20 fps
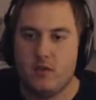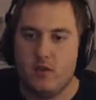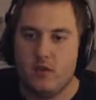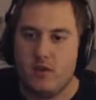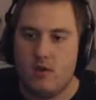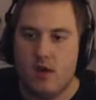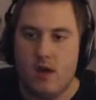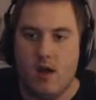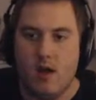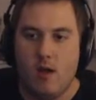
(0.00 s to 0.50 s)

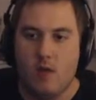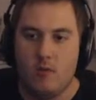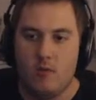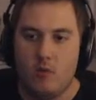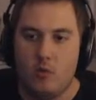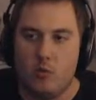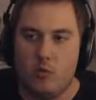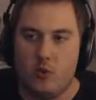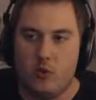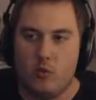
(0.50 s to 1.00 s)

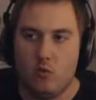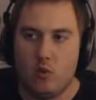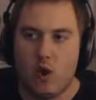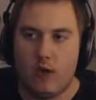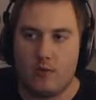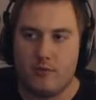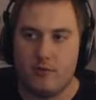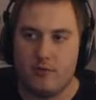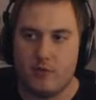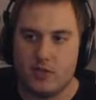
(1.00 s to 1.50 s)
Normally, you'll
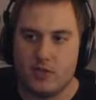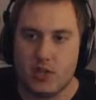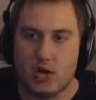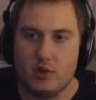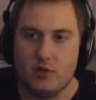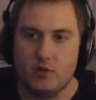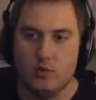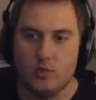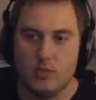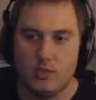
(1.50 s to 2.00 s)
walk through these
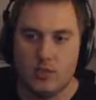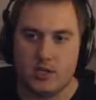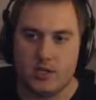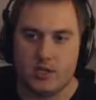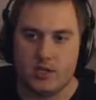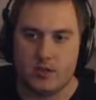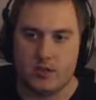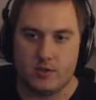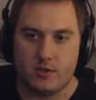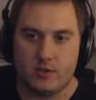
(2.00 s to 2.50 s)
tunnels to
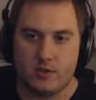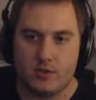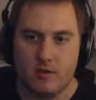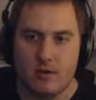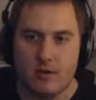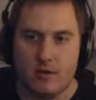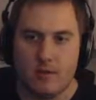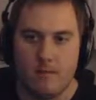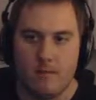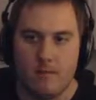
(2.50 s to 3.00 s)
get to
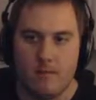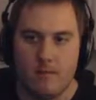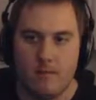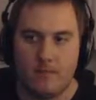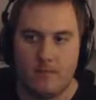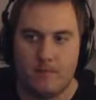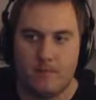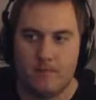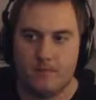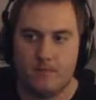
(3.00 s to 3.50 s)
the
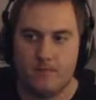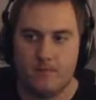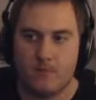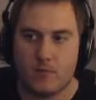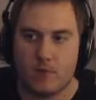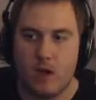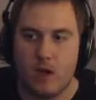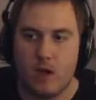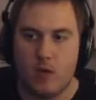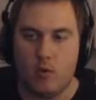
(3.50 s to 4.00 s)

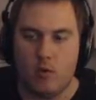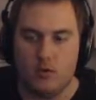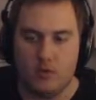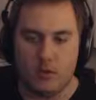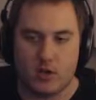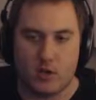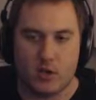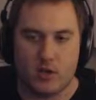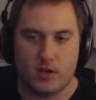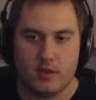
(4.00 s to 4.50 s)

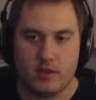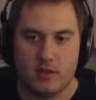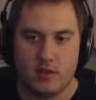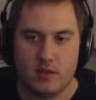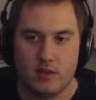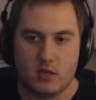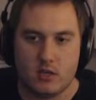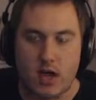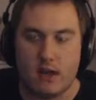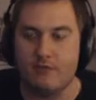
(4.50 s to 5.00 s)
whatchamacallit,
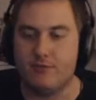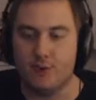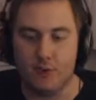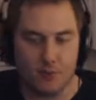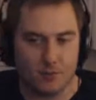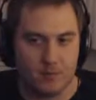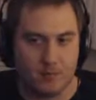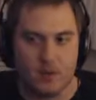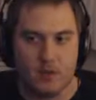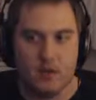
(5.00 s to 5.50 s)
the Hive
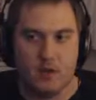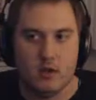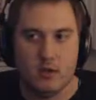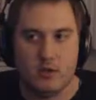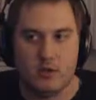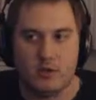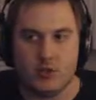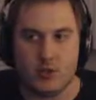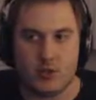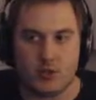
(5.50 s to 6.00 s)
Totem.
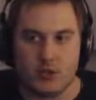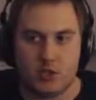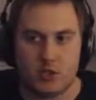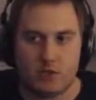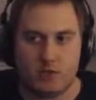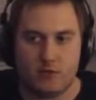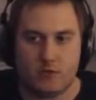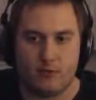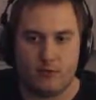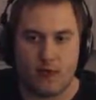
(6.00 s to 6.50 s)
So
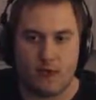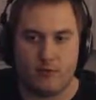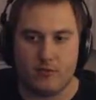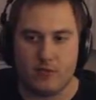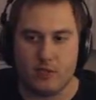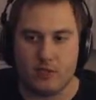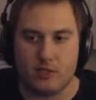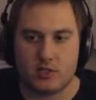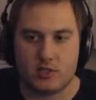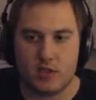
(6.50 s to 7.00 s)
for
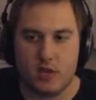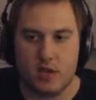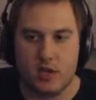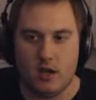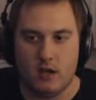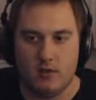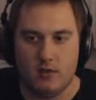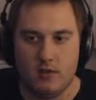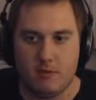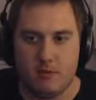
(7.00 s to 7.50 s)
reference,
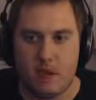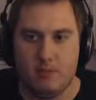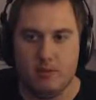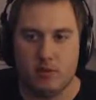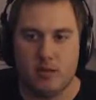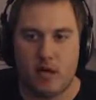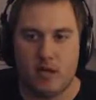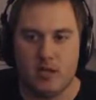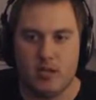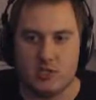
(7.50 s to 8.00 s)
the main
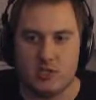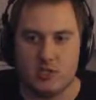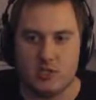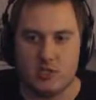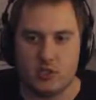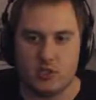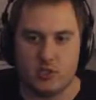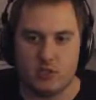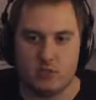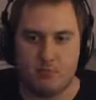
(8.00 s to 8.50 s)
plaza,
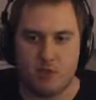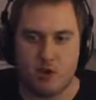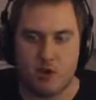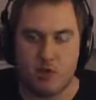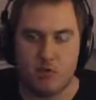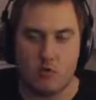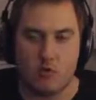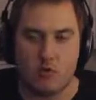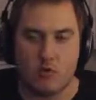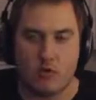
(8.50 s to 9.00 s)
which is this
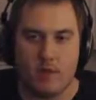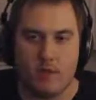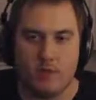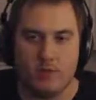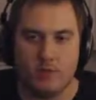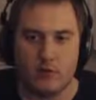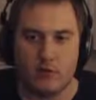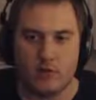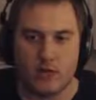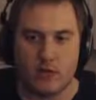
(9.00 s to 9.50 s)
big room that you
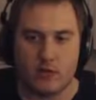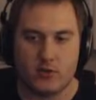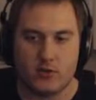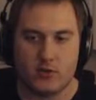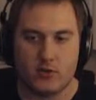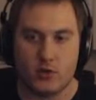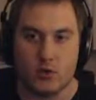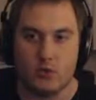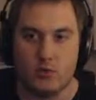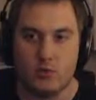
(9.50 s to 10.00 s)
first enter
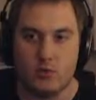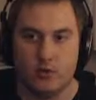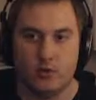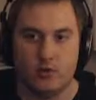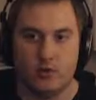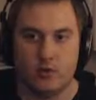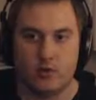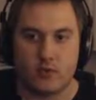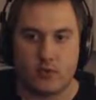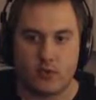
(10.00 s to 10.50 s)
in Chozo
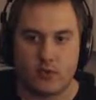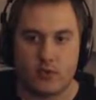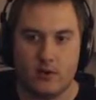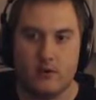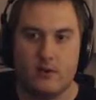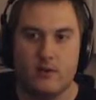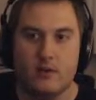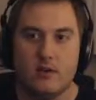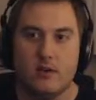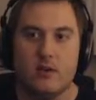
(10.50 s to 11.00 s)
Ruins, is right
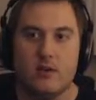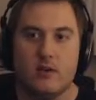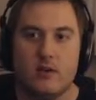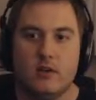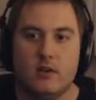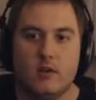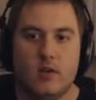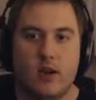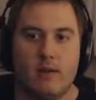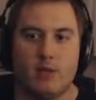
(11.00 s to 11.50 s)
here.
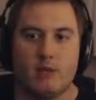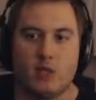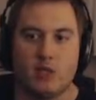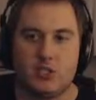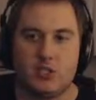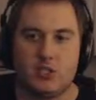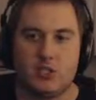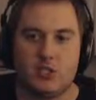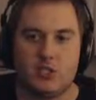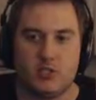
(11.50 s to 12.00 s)
So I'm
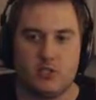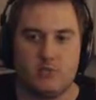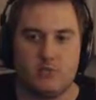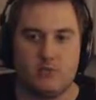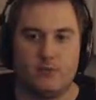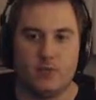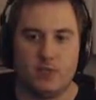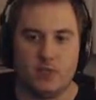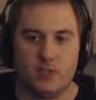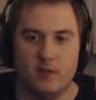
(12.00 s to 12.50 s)
just in this
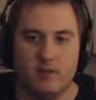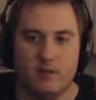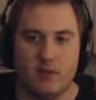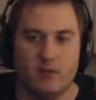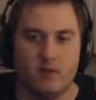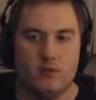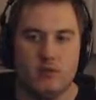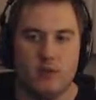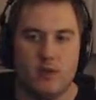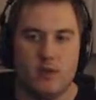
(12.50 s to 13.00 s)
first set of
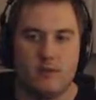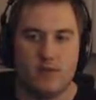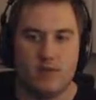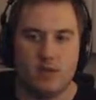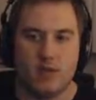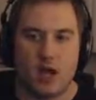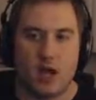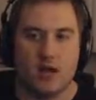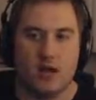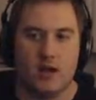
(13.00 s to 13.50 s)
tunnels. You have
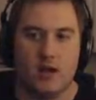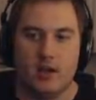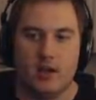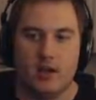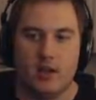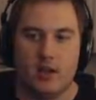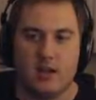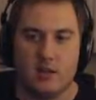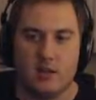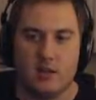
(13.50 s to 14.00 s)
these
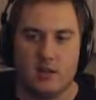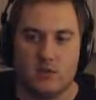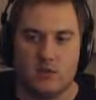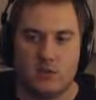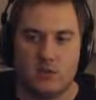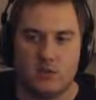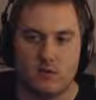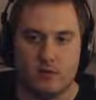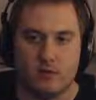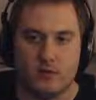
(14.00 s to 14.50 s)
ion enemies
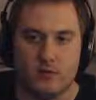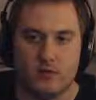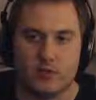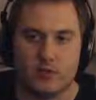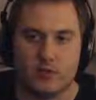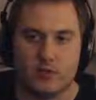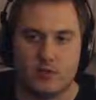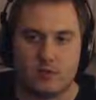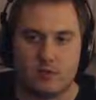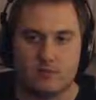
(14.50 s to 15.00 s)
with the lasers.